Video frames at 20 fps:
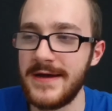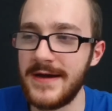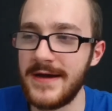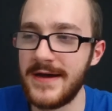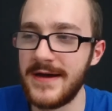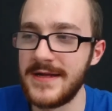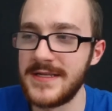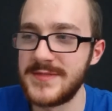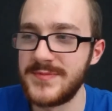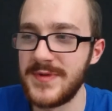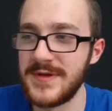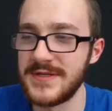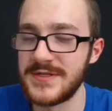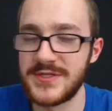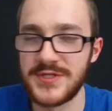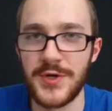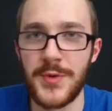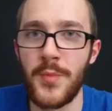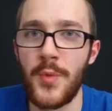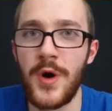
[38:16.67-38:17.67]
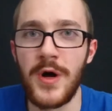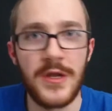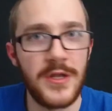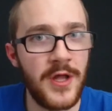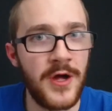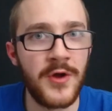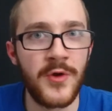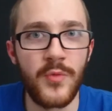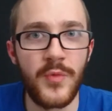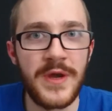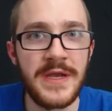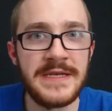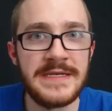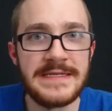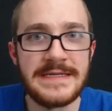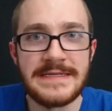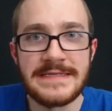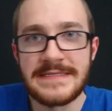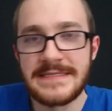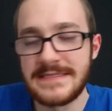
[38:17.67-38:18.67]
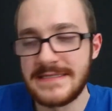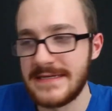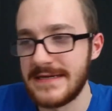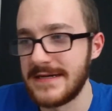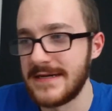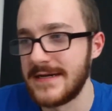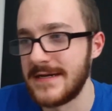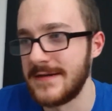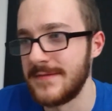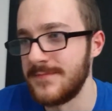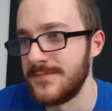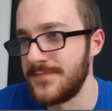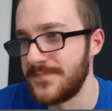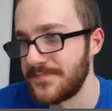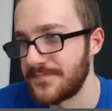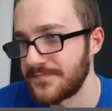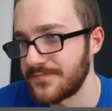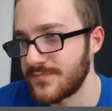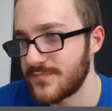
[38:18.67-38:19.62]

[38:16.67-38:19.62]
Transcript: Uh, it's been somewhat long-winded. Um,